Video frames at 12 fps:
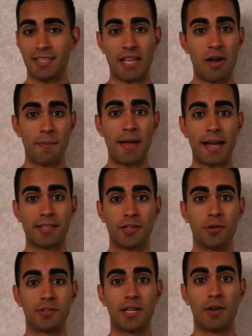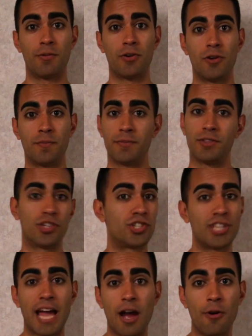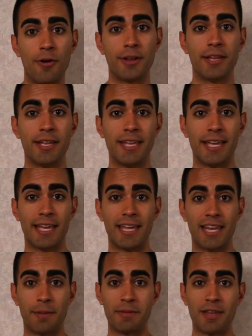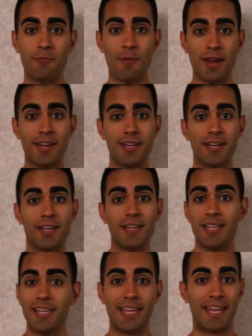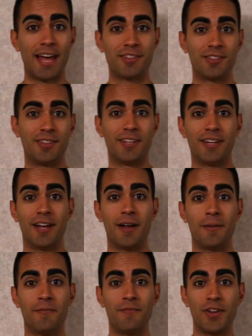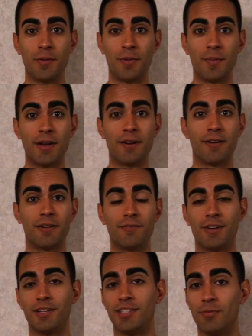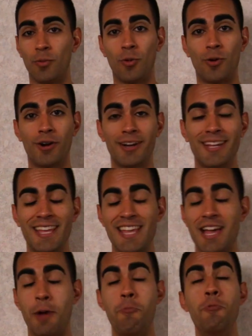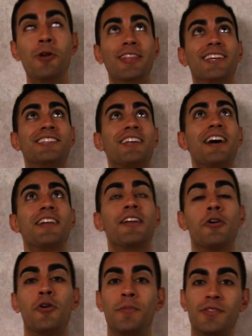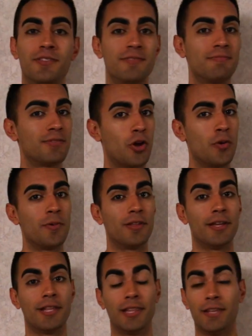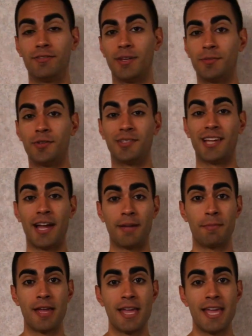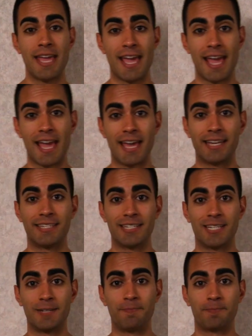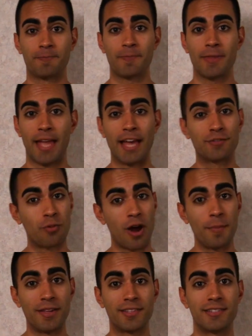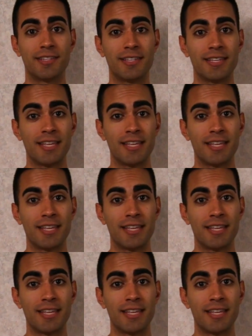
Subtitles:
now I'm back at the hotel room, just showered, and I'm getting ready to head out to the video premiere of Civil War. I'm really excited. I hope it lives up to its hype. And as promised,